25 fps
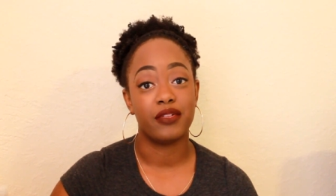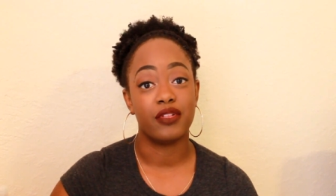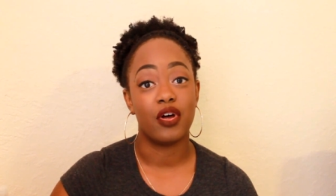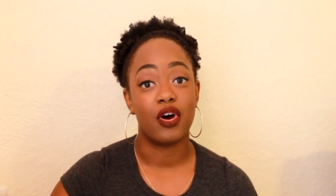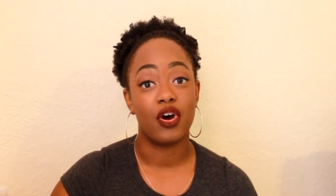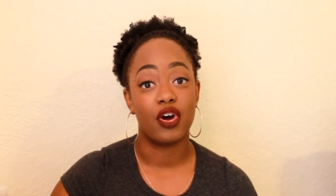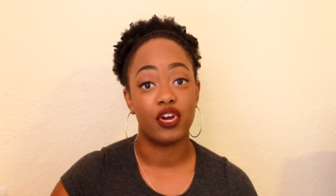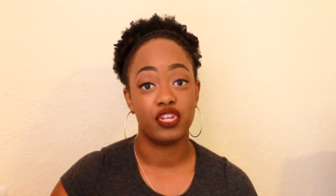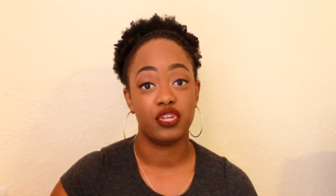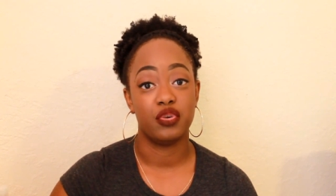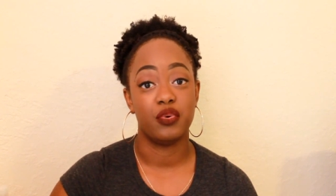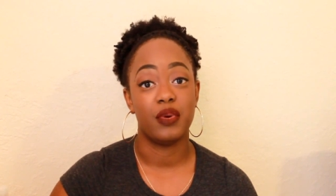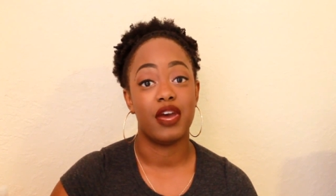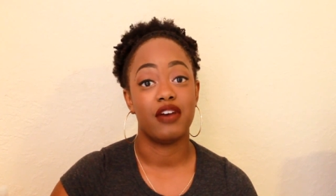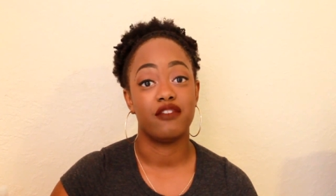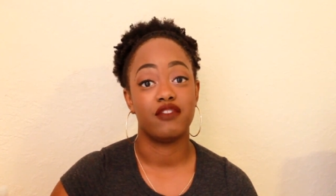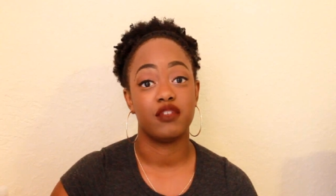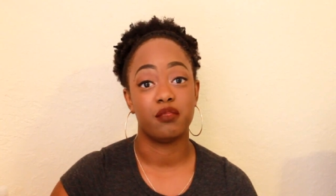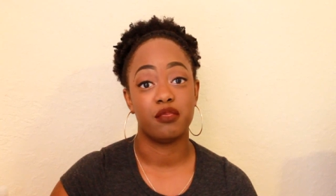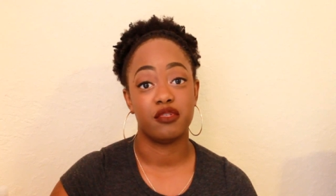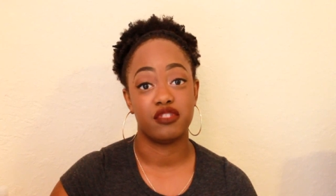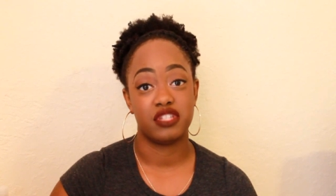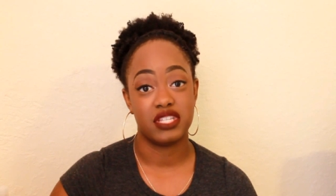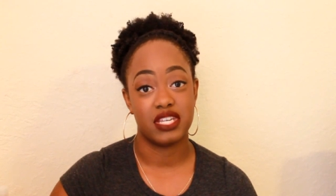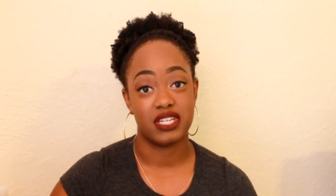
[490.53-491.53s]
long you have your
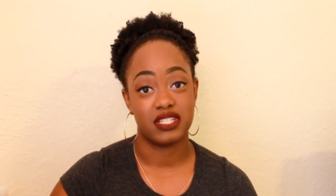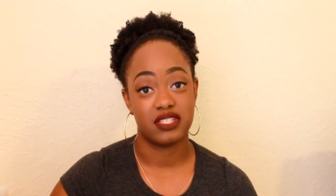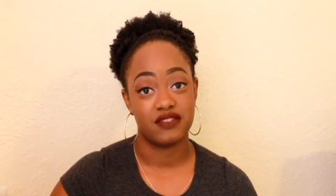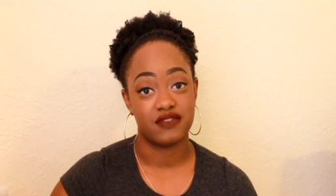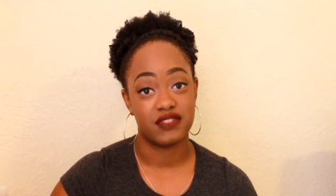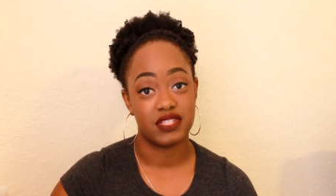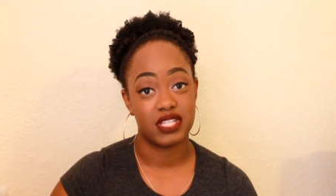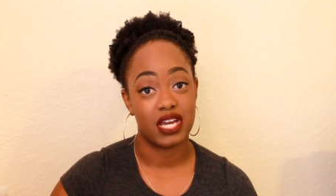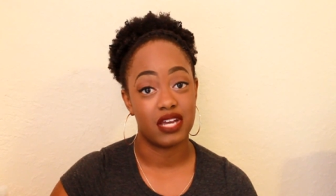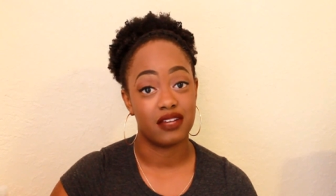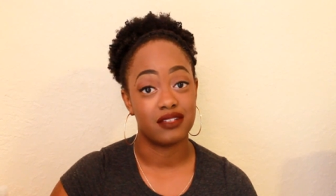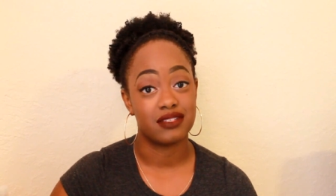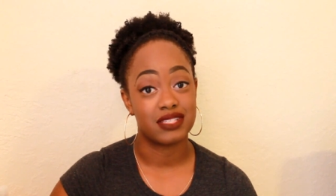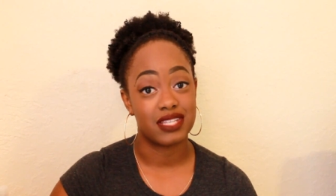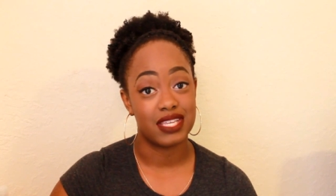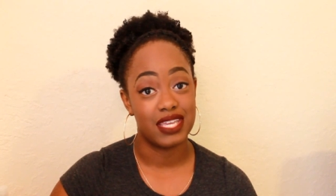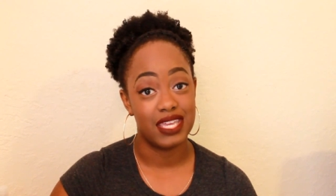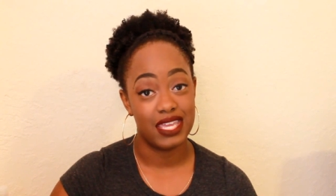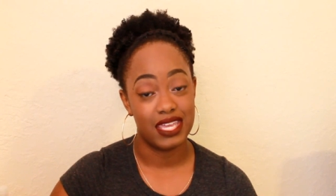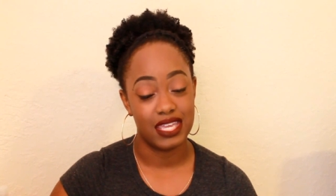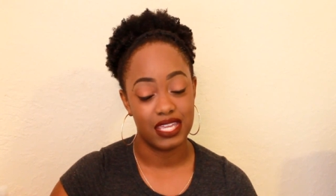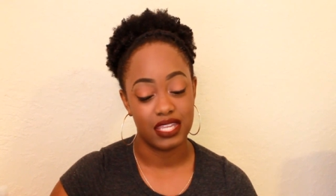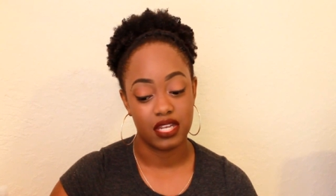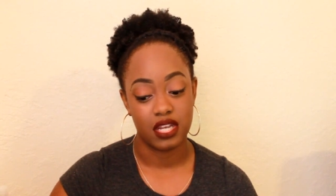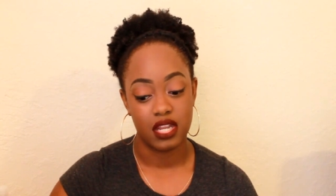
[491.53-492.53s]
protective styles
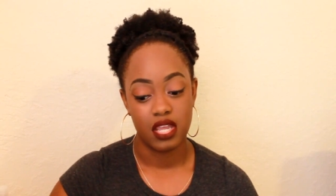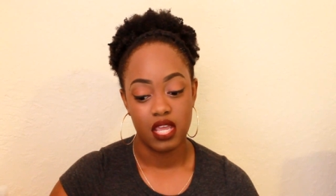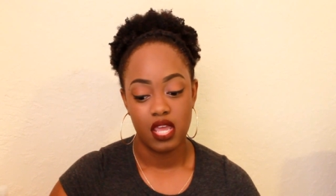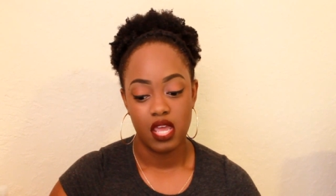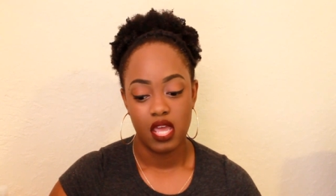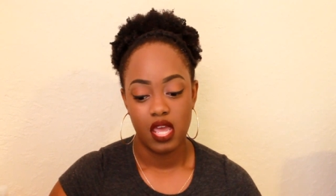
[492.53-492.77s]
in.